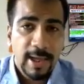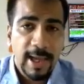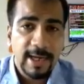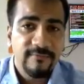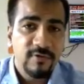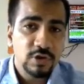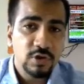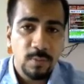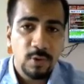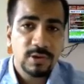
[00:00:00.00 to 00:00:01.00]
and if your
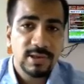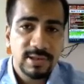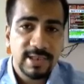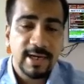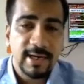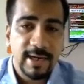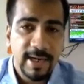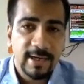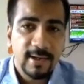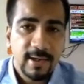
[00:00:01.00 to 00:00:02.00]
stop losses get
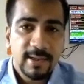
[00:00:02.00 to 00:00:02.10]
hit,